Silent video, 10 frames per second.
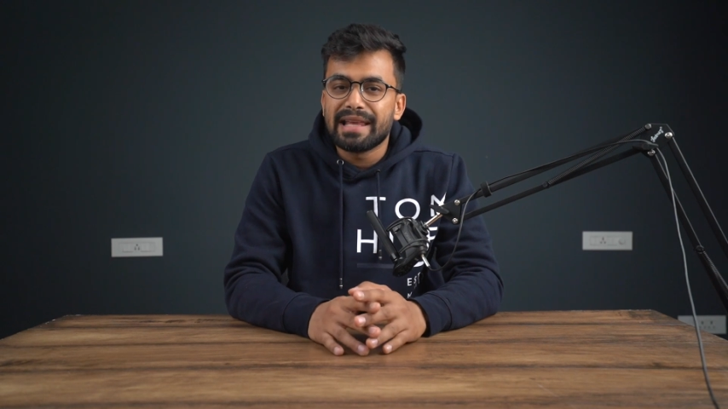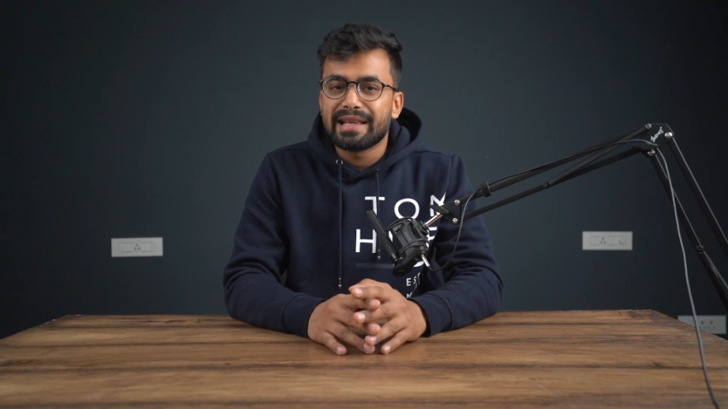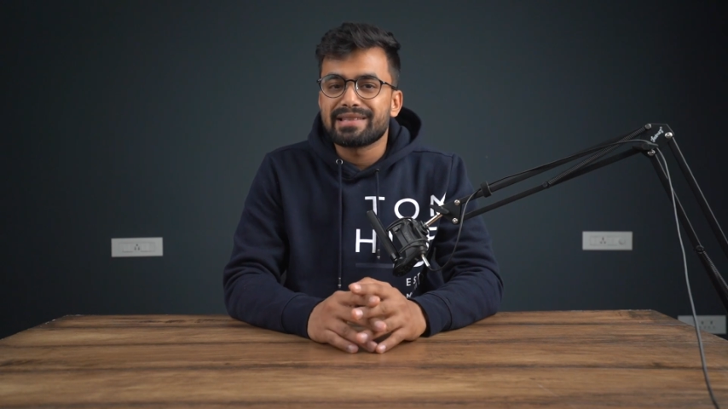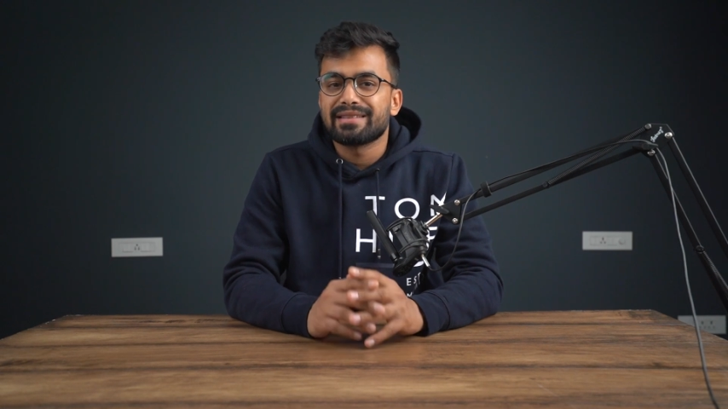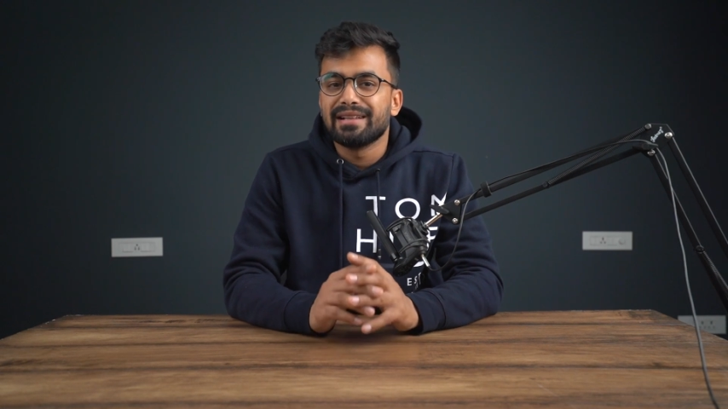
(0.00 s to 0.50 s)

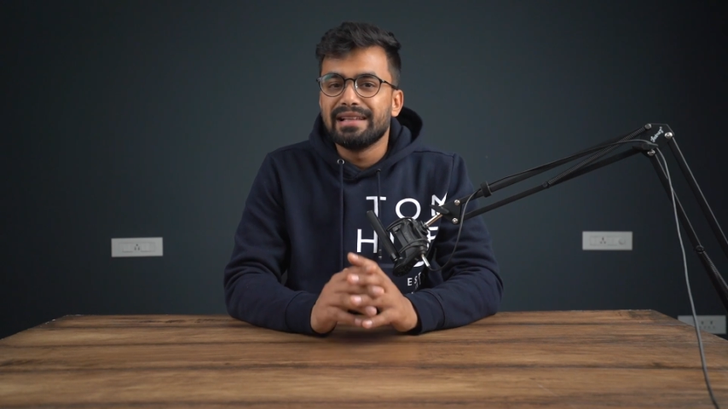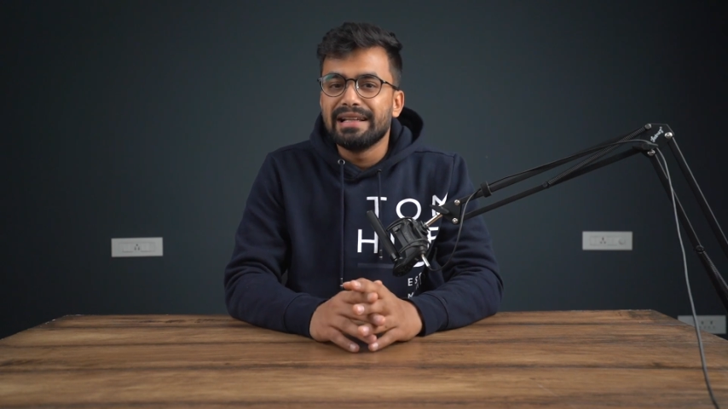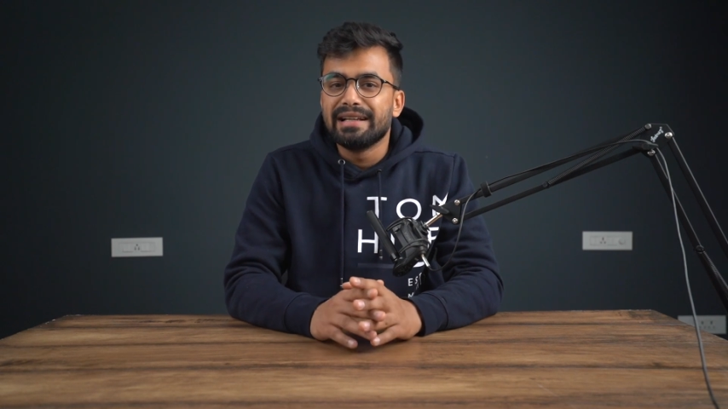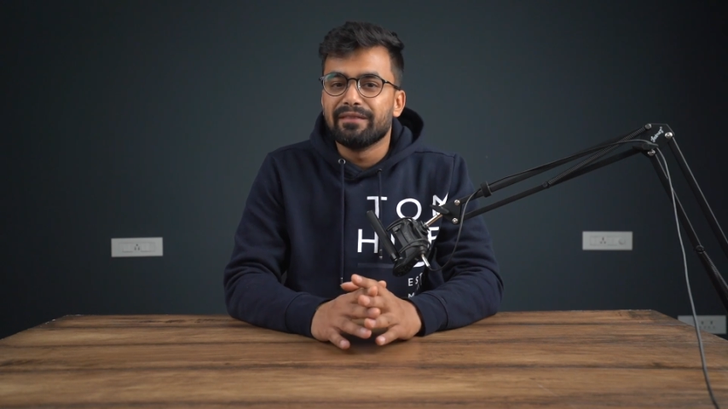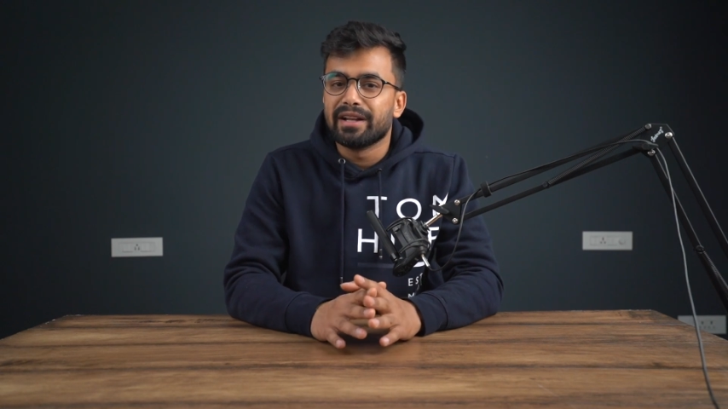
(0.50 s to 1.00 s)
takes the
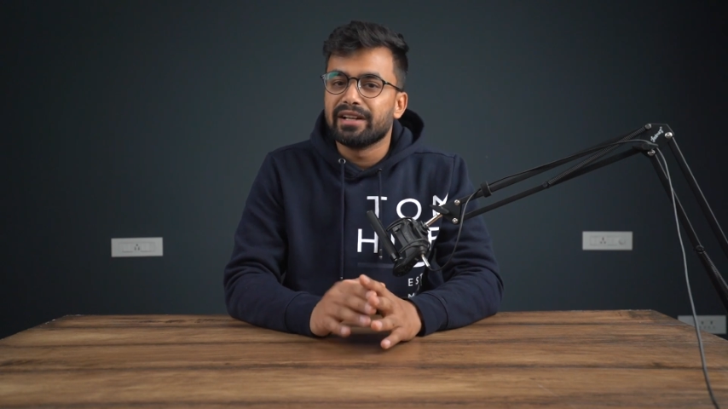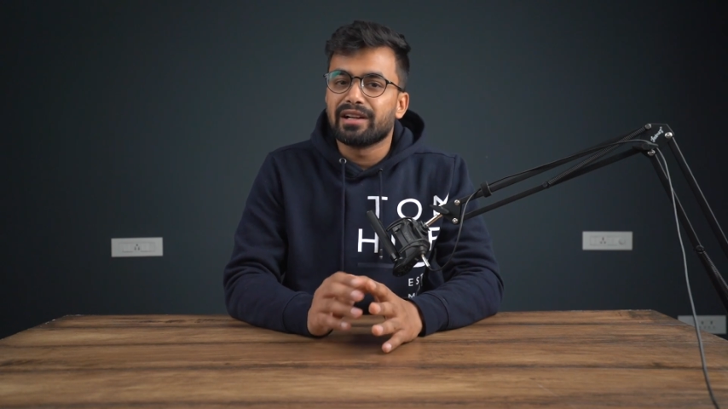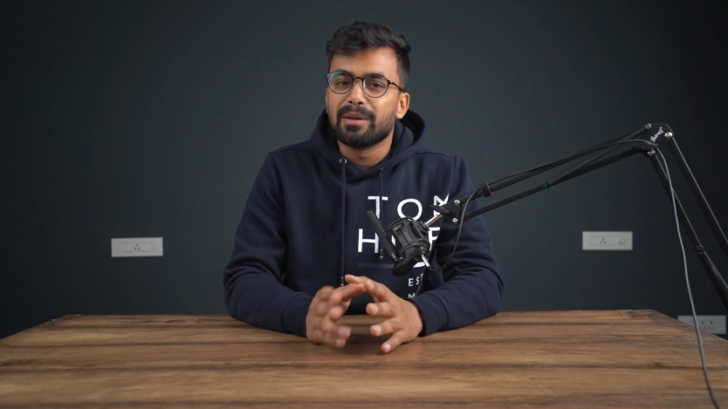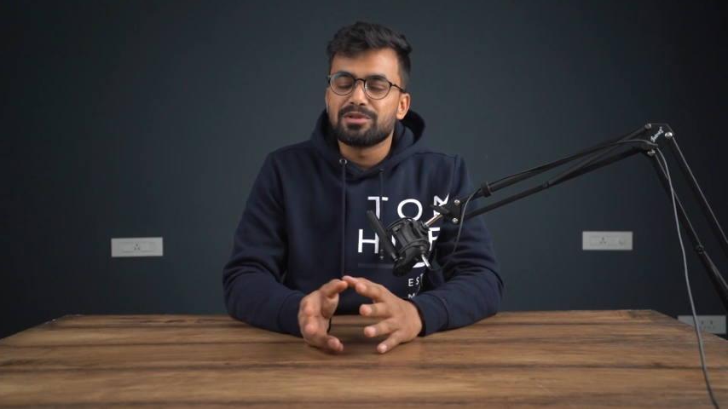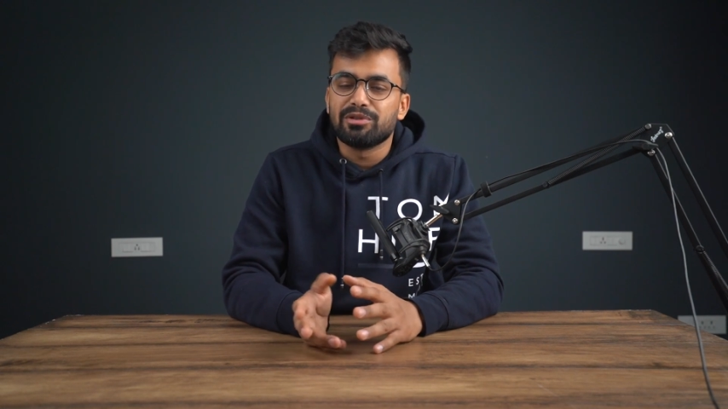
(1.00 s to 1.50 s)
lead when it
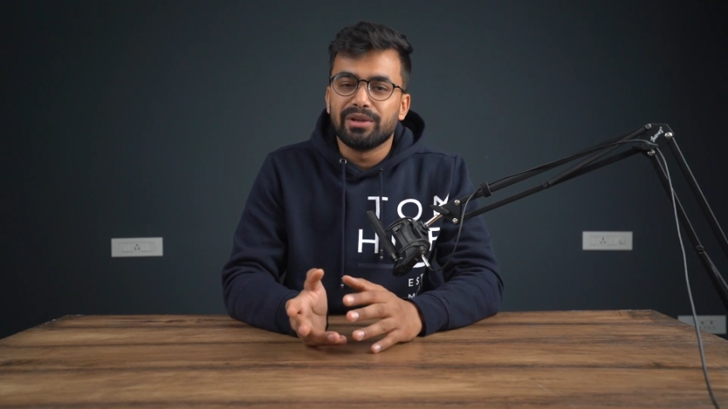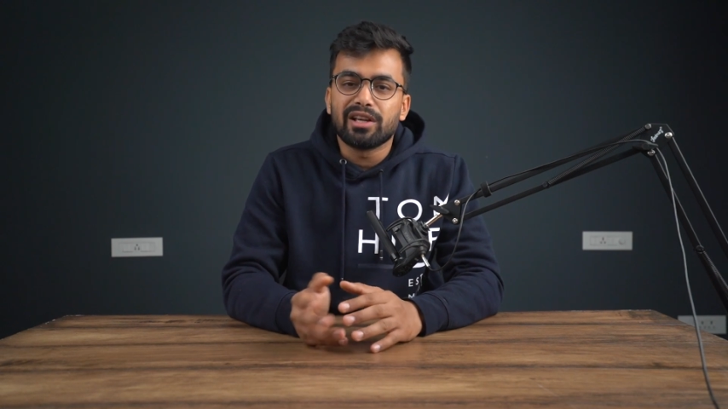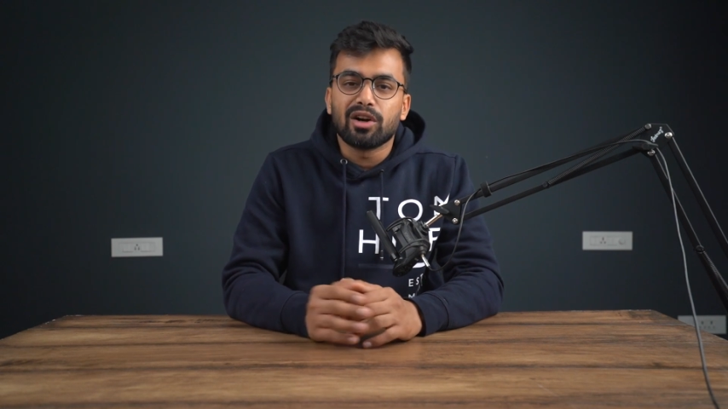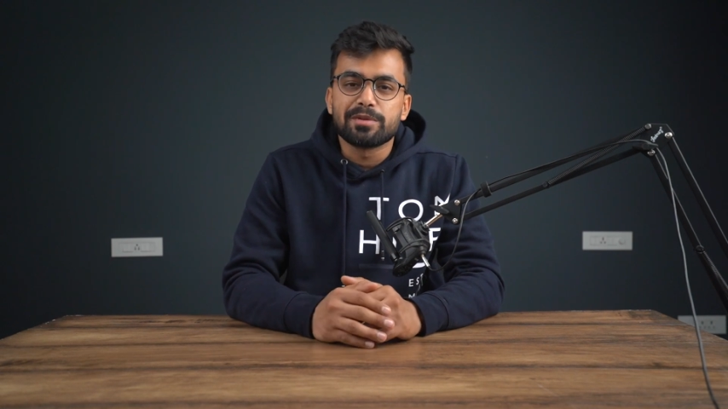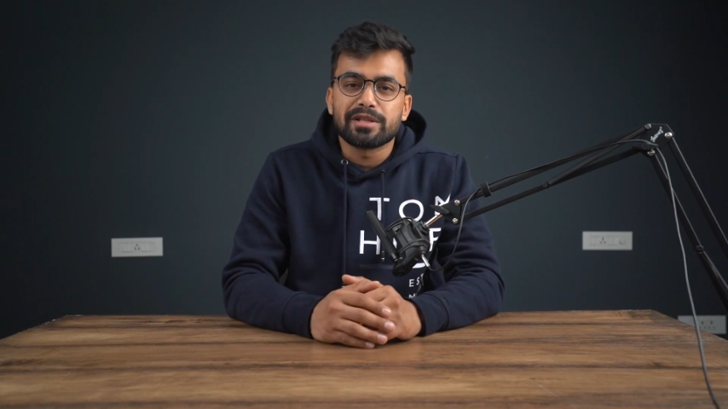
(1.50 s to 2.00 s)
comes to
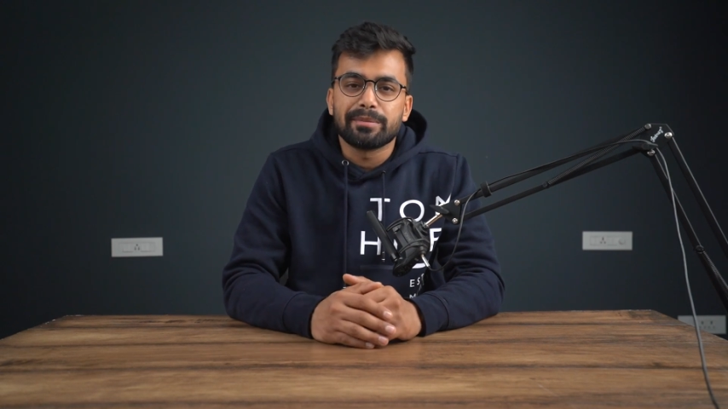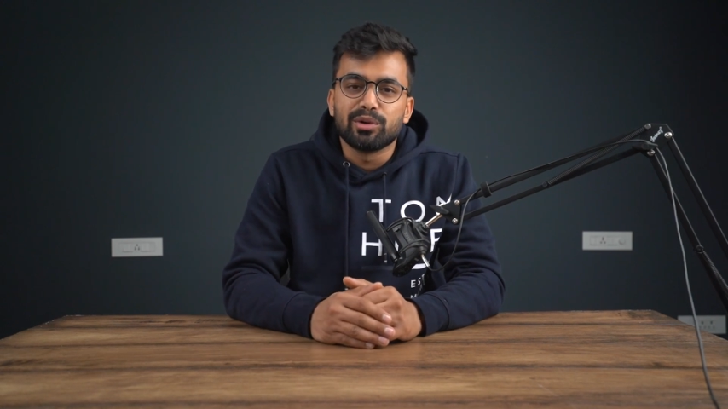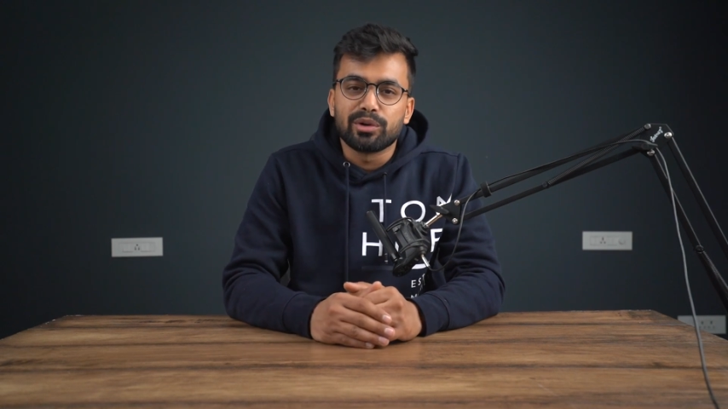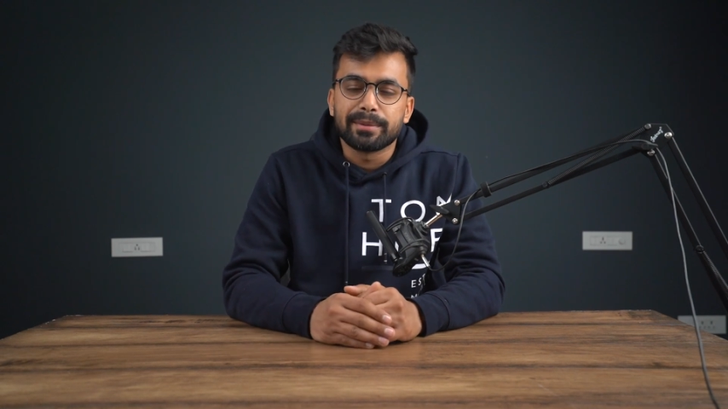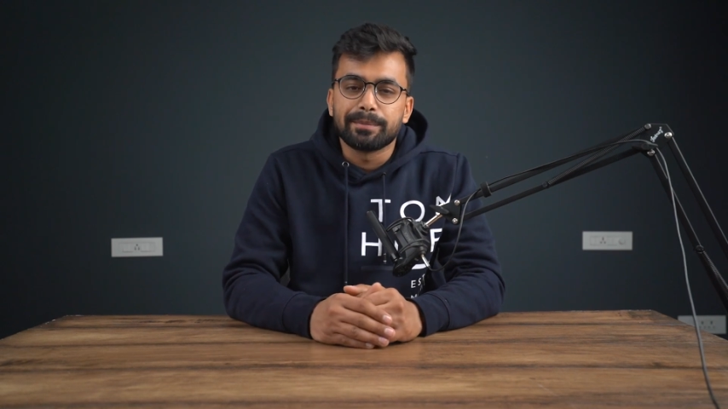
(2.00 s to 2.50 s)
e-commerce support.